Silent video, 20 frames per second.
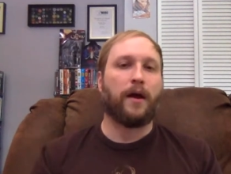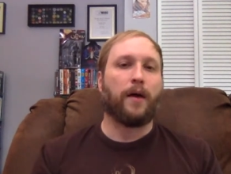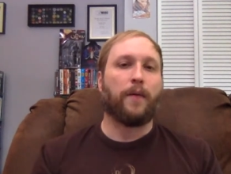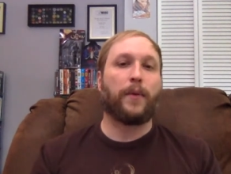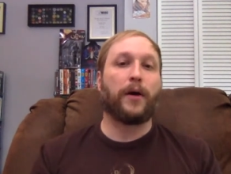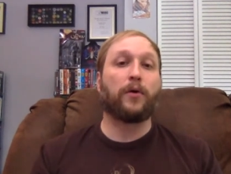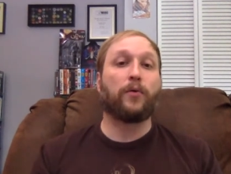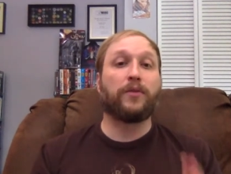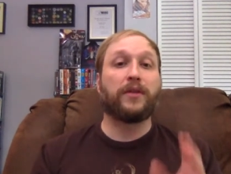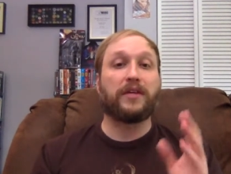
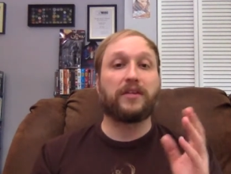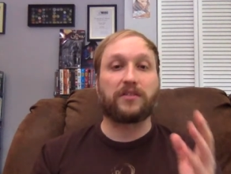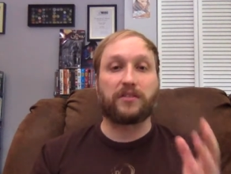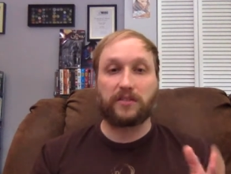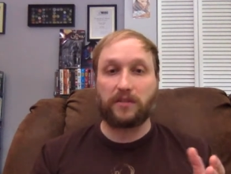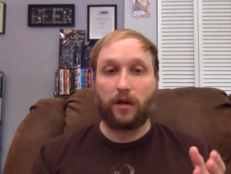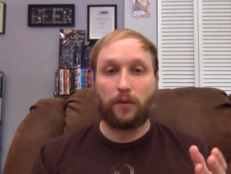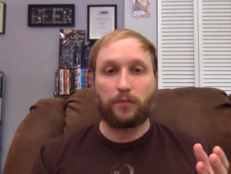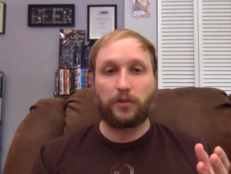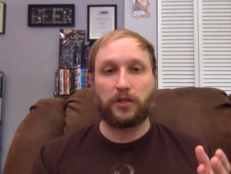My only
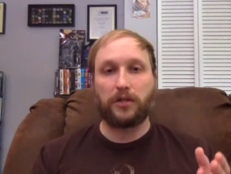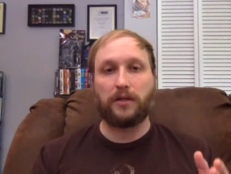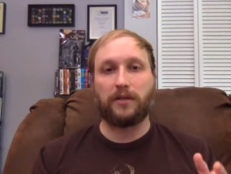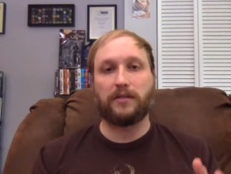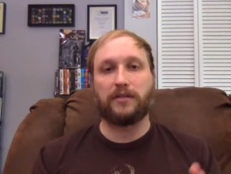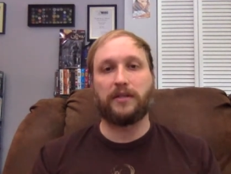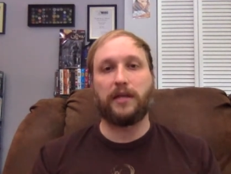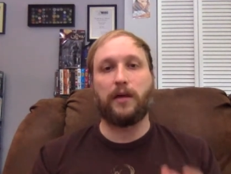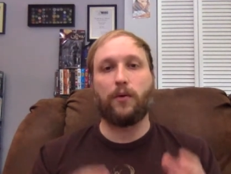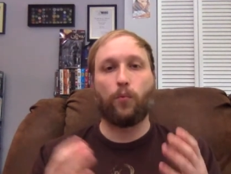assumption
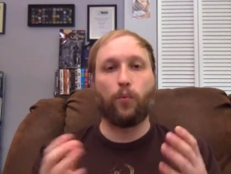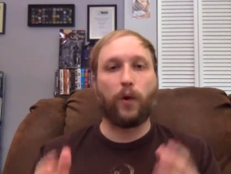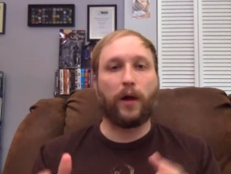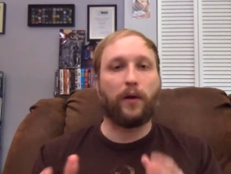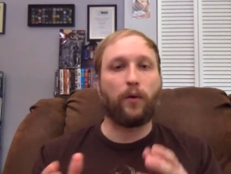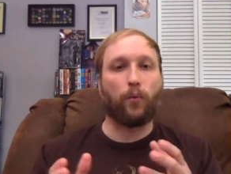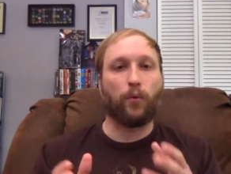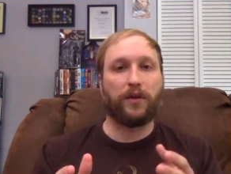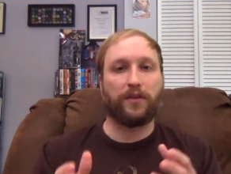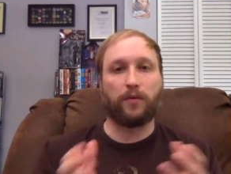is they
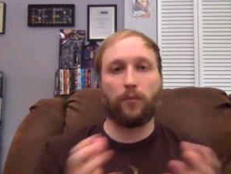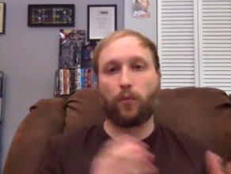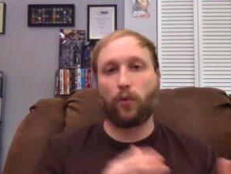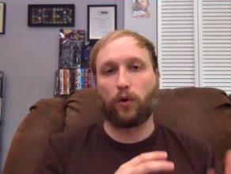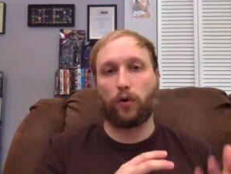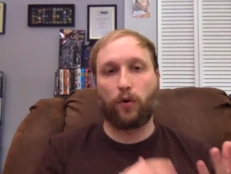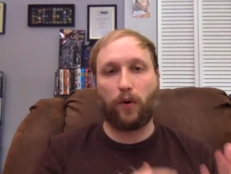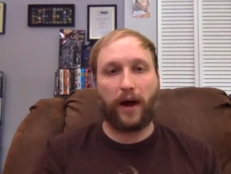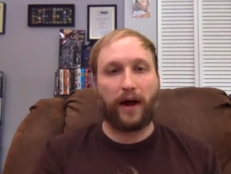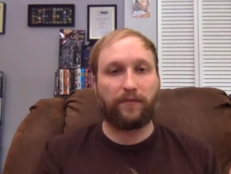went with the
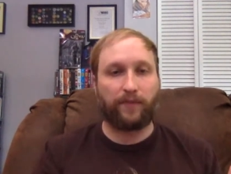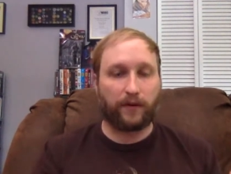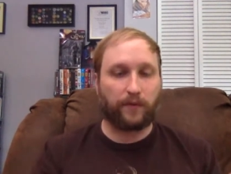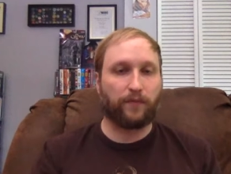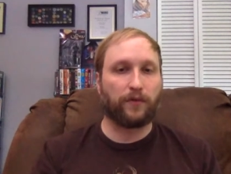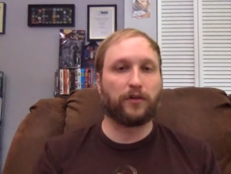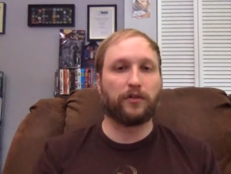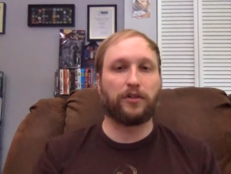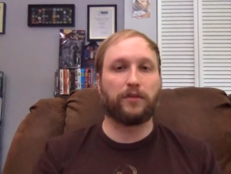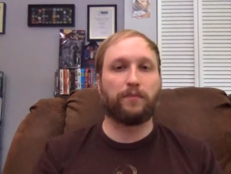more graphic
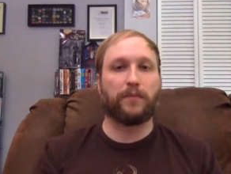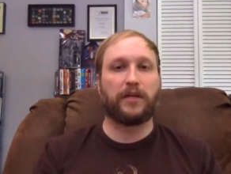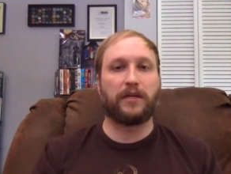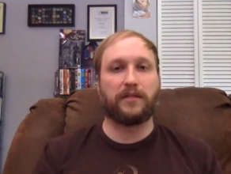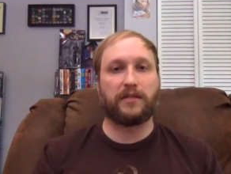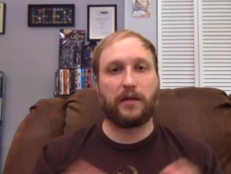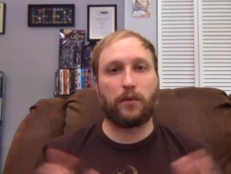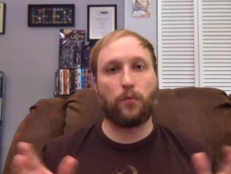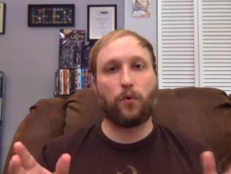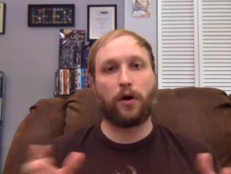version
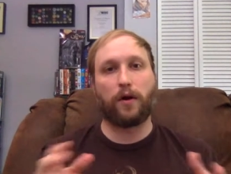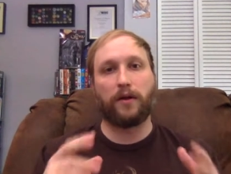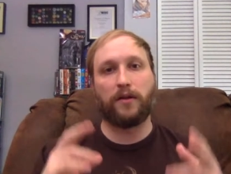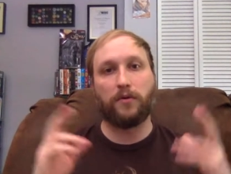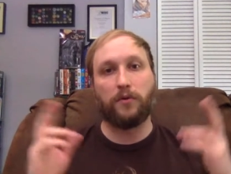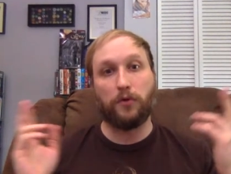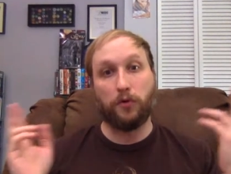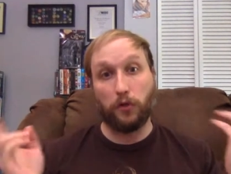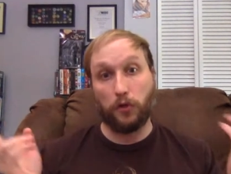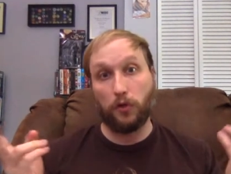because they wanted
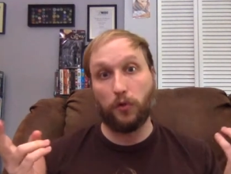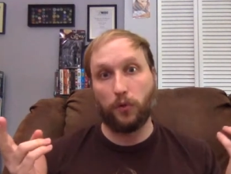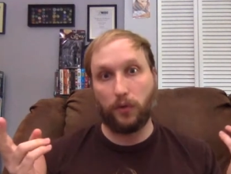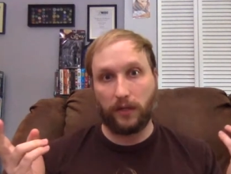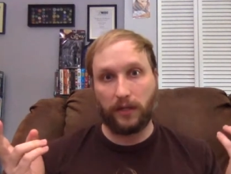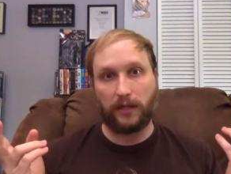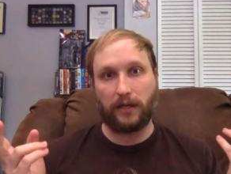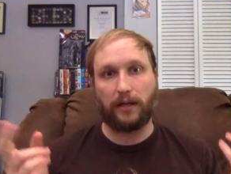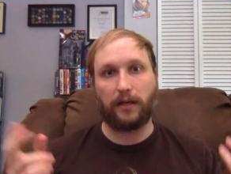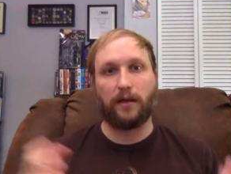
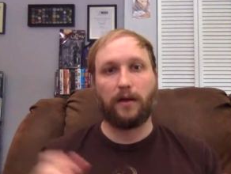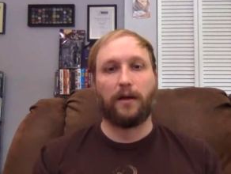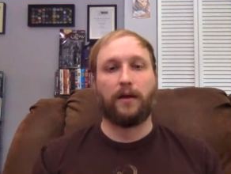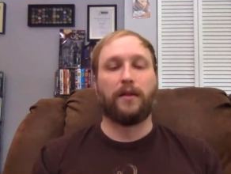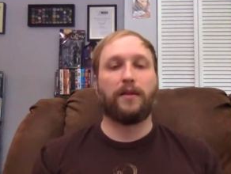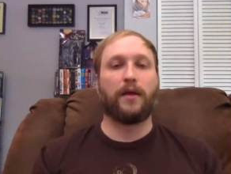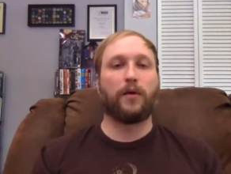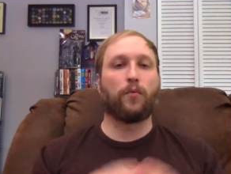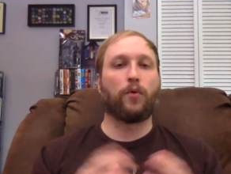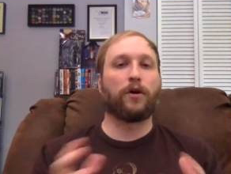nudity.
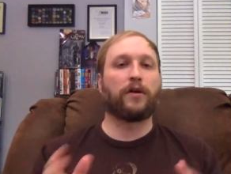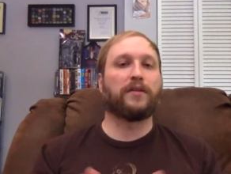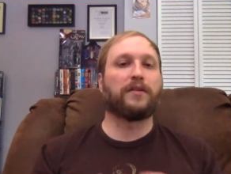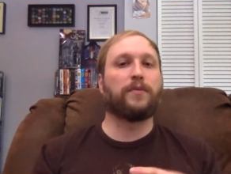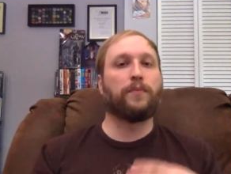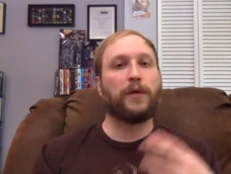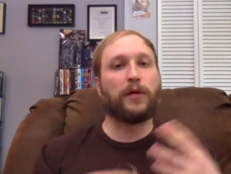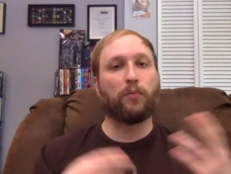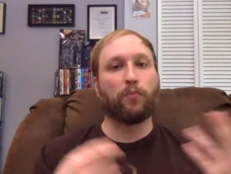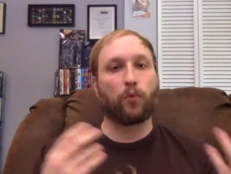They wanted
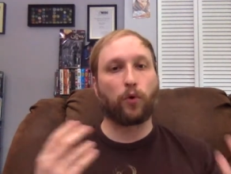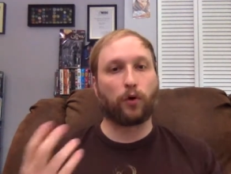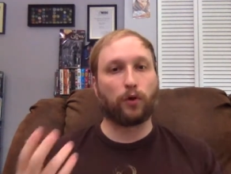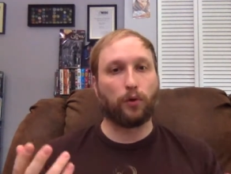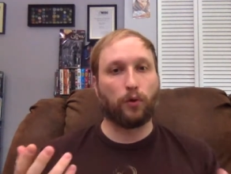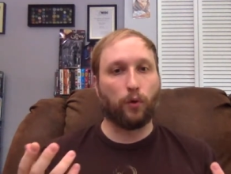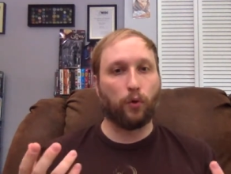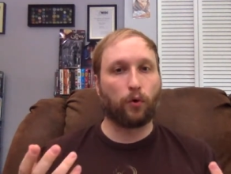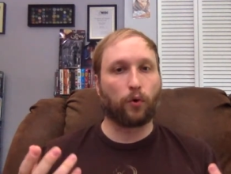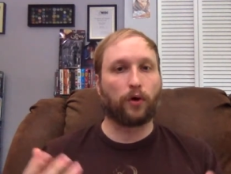to be more
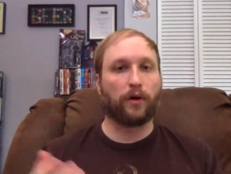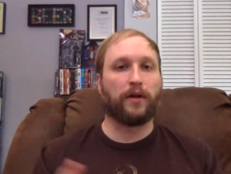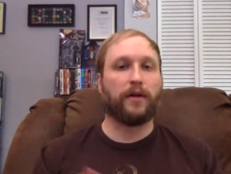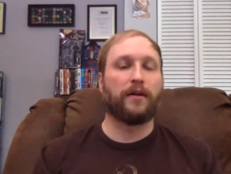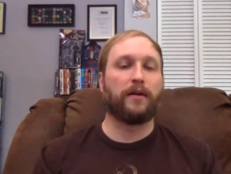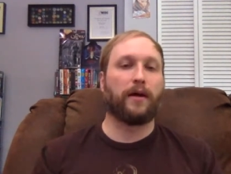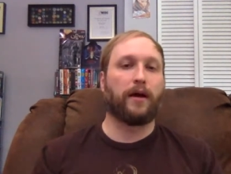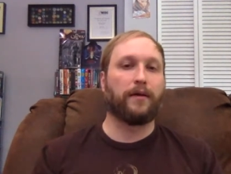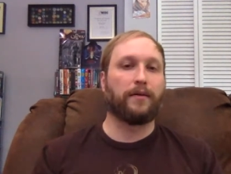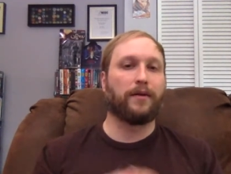
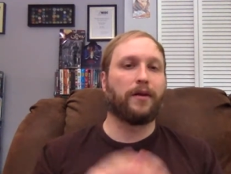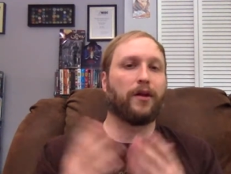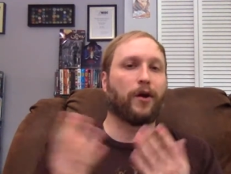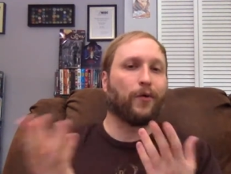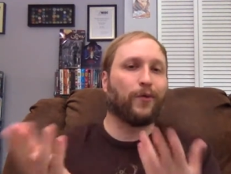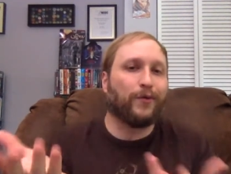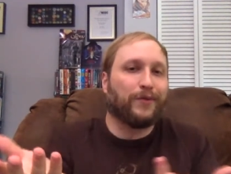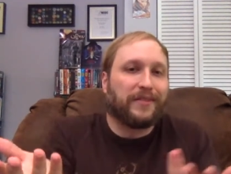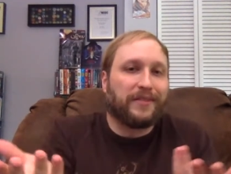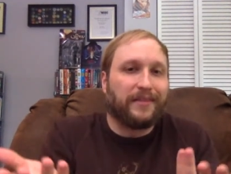lurid. You know,
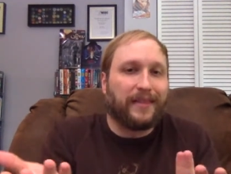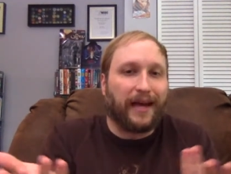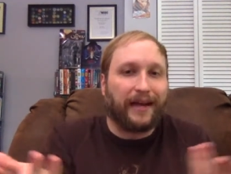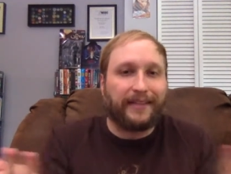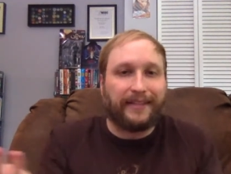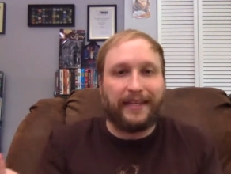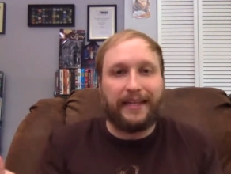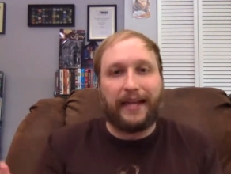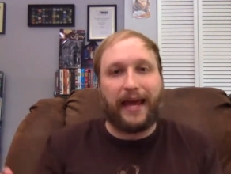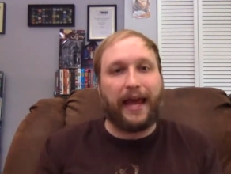it was
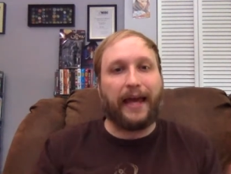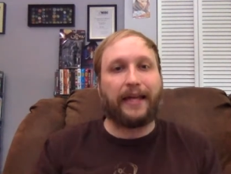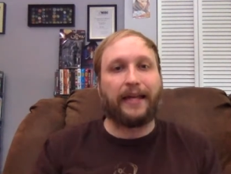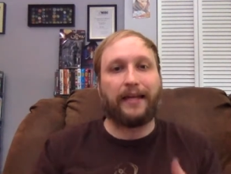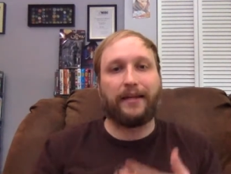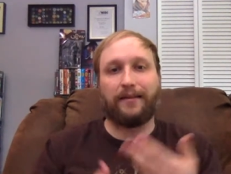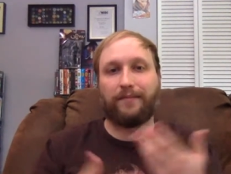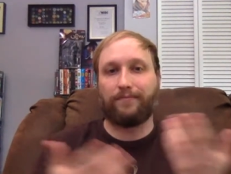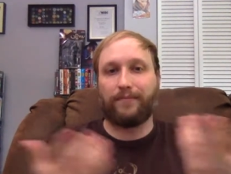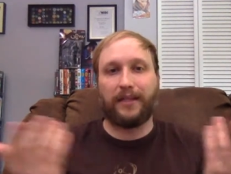
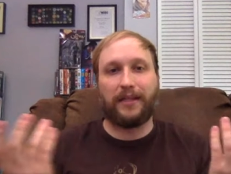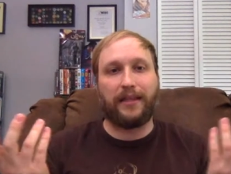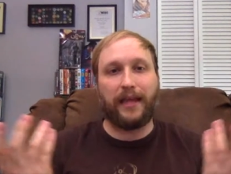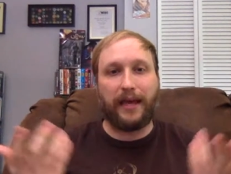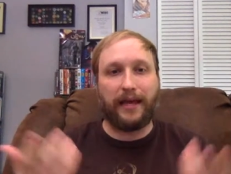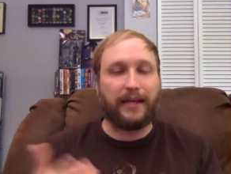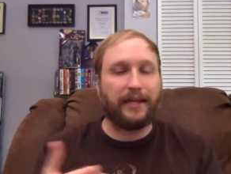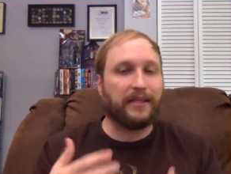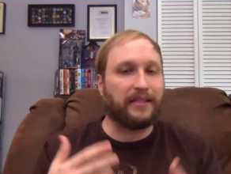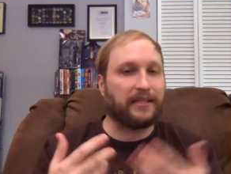1980. In the
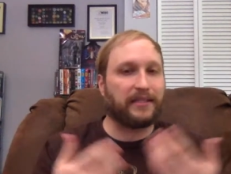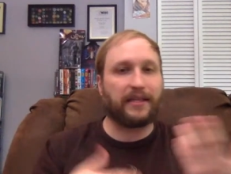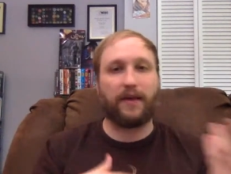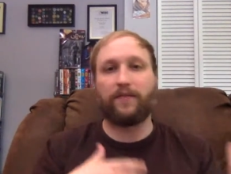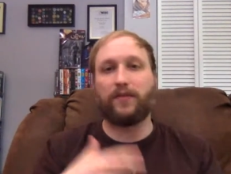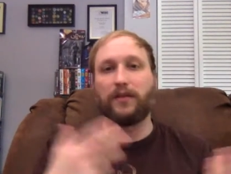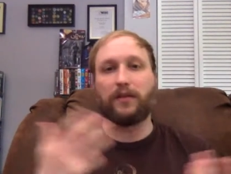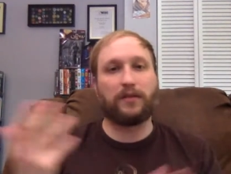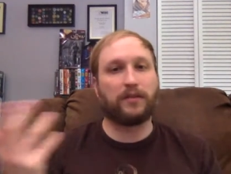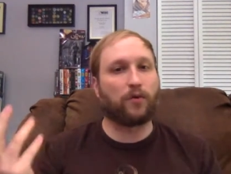80s,
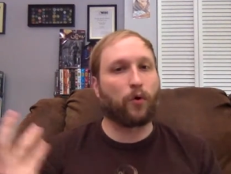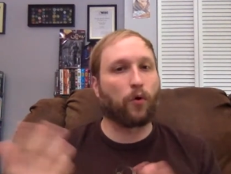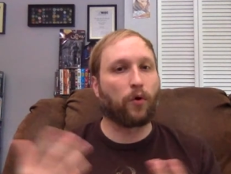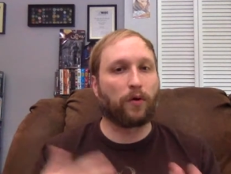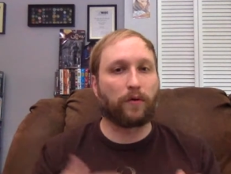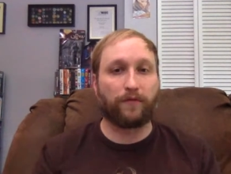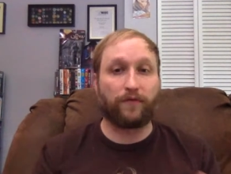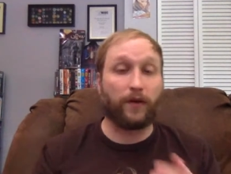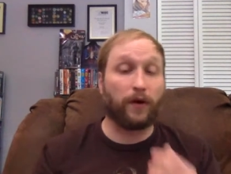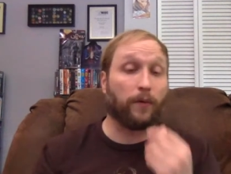70s,
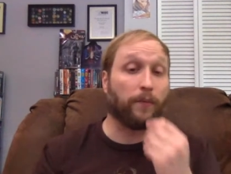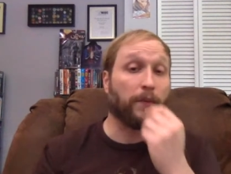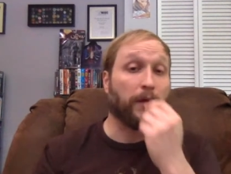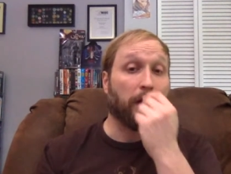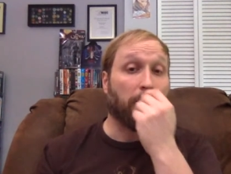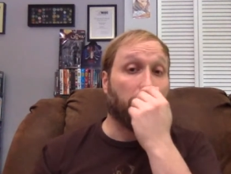horror film